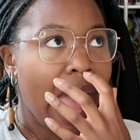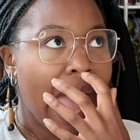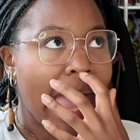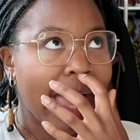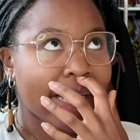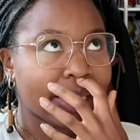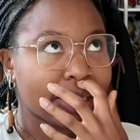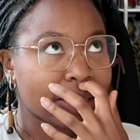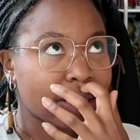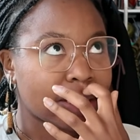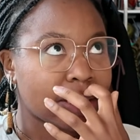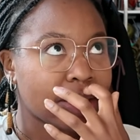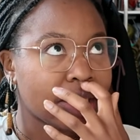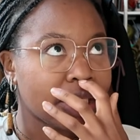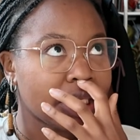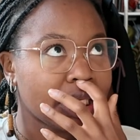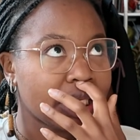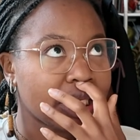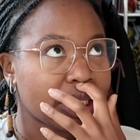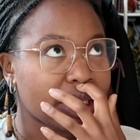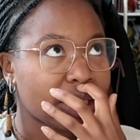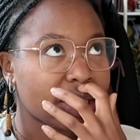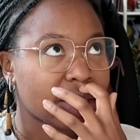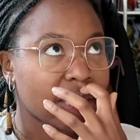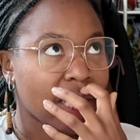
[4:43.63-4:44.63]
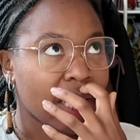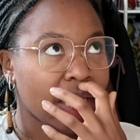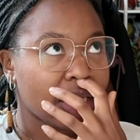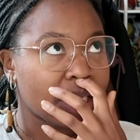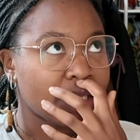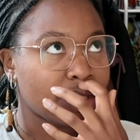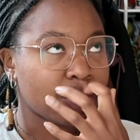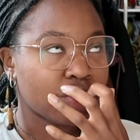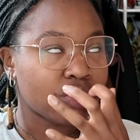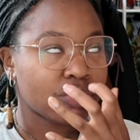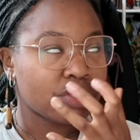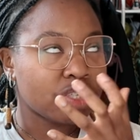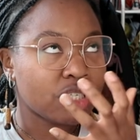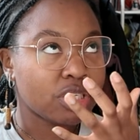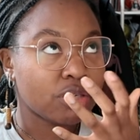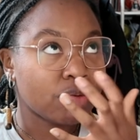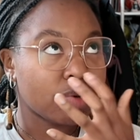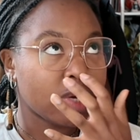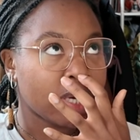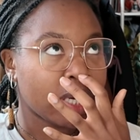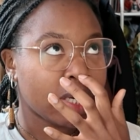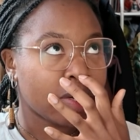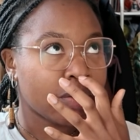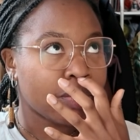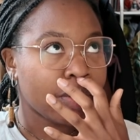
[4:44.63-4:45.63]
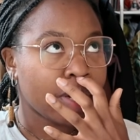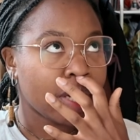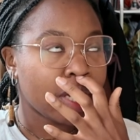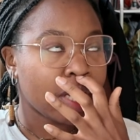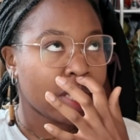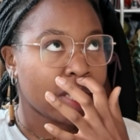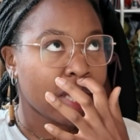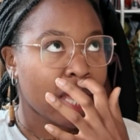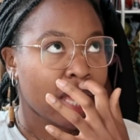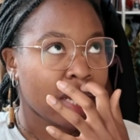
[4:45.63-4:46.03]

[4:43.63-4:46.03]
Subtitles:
And she said, so she reiterated